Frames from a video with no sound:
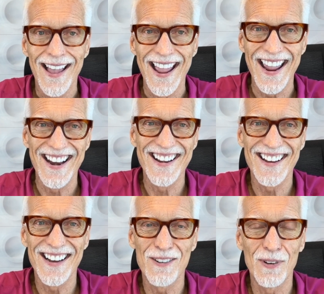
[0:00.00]
and
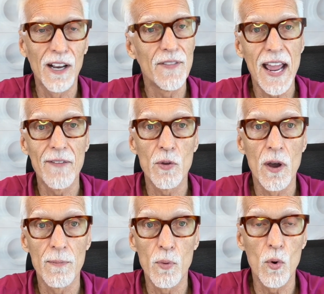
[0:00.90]
uh, would love to have you
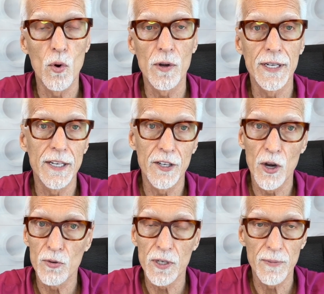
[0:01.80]
on board, get to
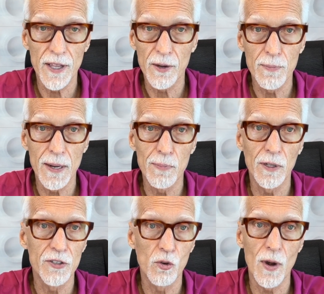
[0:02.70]
know some of the other
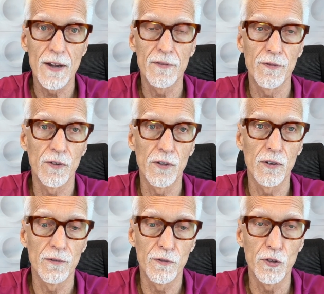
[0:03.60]
people. It's great
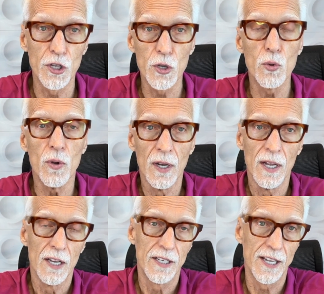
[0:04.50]
for, for you
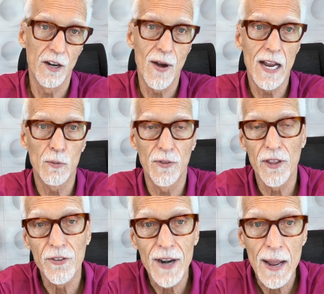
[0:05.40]
to interact with
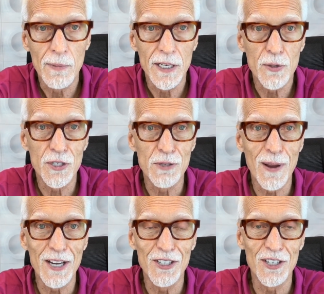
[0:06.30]
other amyloidosis
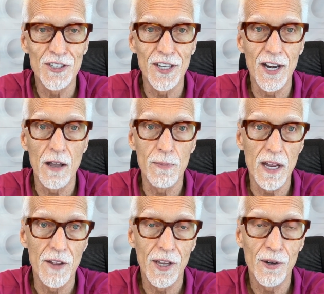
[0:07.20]
patients, and I'll
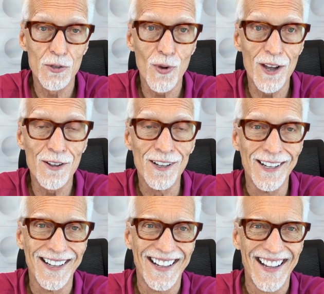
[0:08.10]
be on there as well.
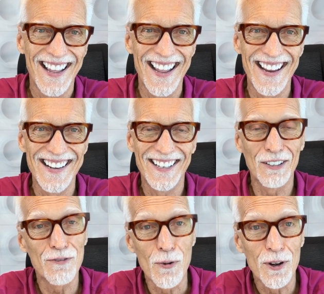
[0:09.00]
And I
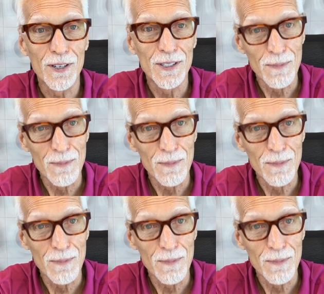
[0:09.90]
look forward to, to